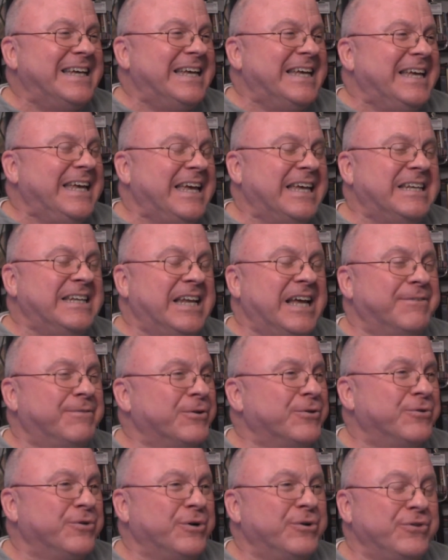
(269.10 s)
It
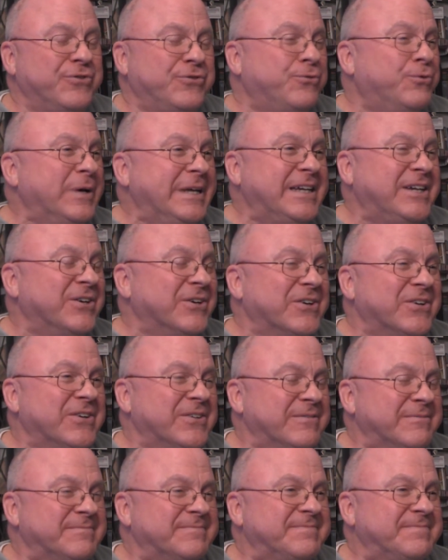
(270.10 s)
never grows
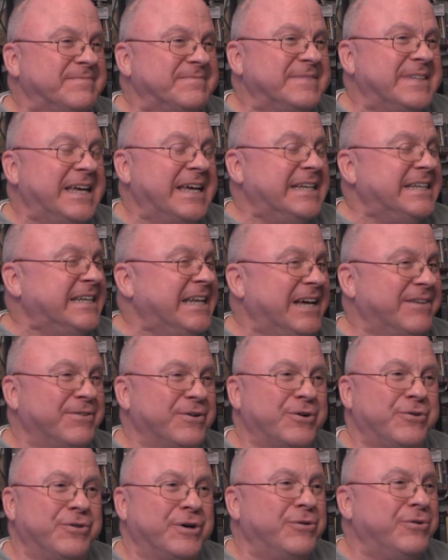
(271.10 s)
weaker. It never
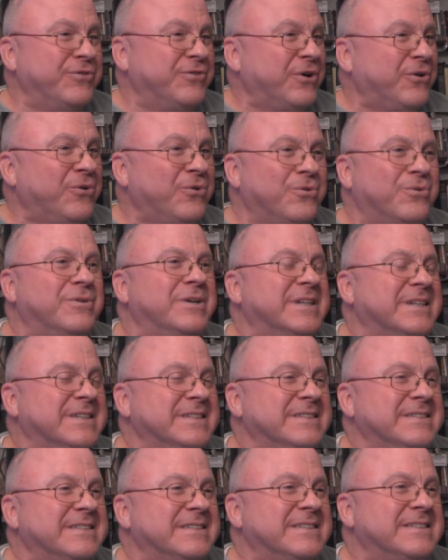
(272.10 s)
grows old.
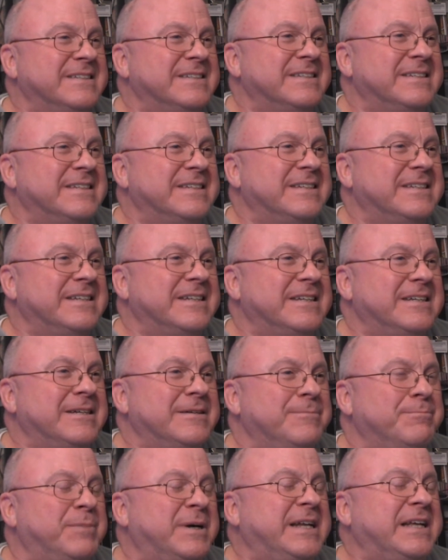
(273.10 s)

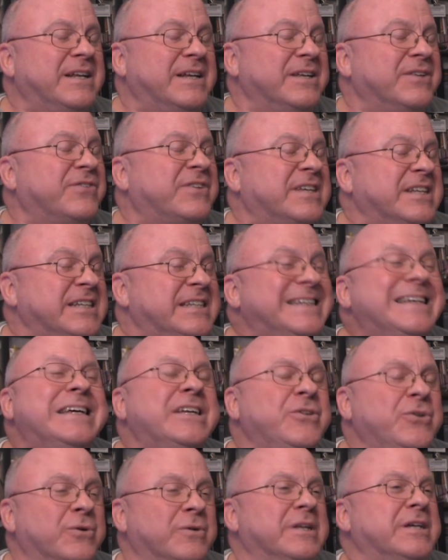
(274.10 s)
But it is
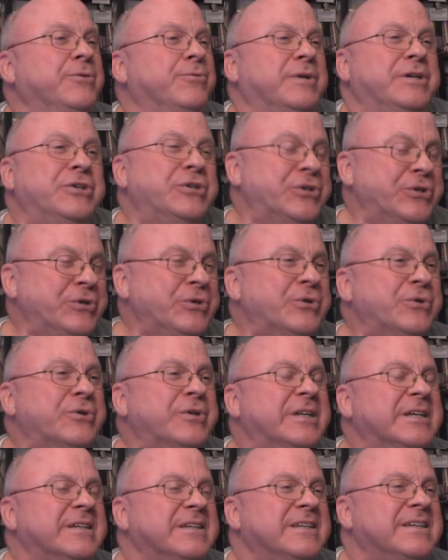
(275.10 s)
continually
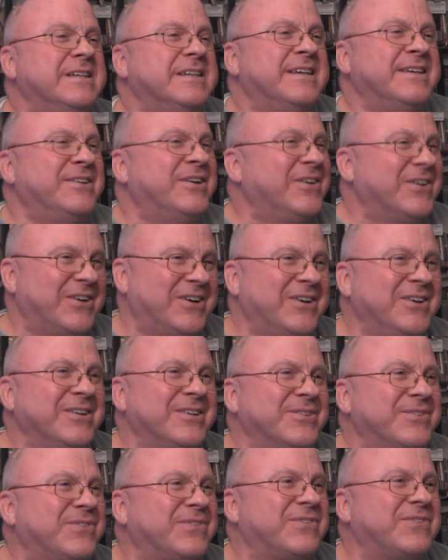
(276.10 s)
renewed in our
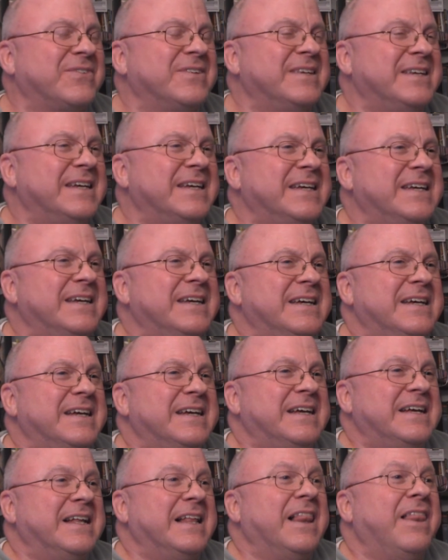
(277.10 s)
hearts.
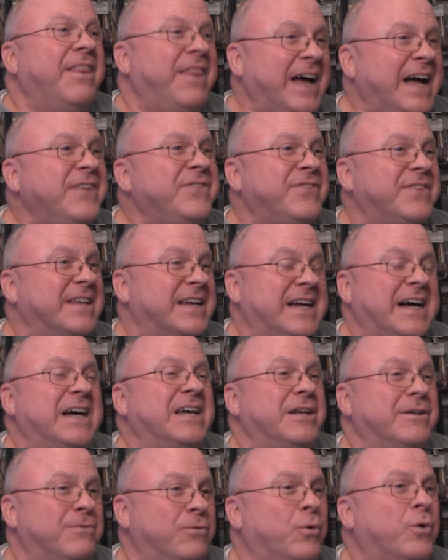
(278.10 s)
That's the
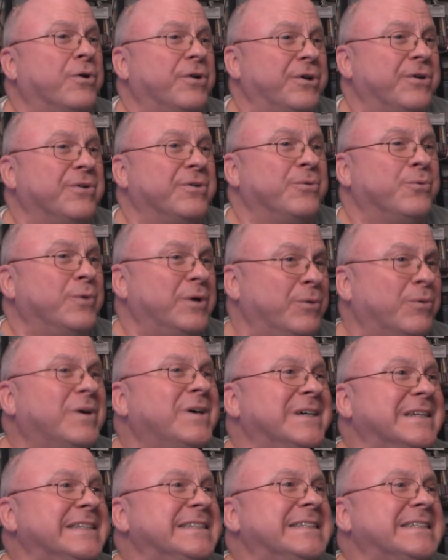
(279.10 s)
kind of water we
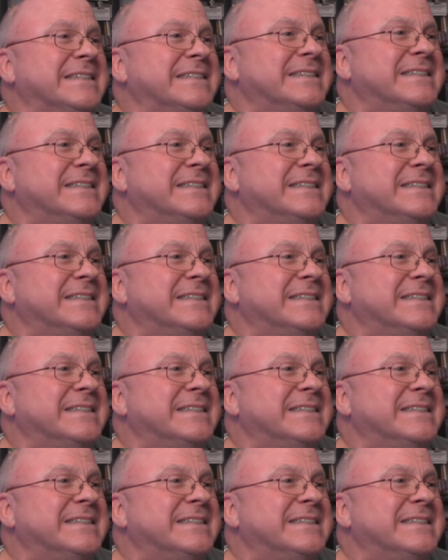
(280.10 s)
want.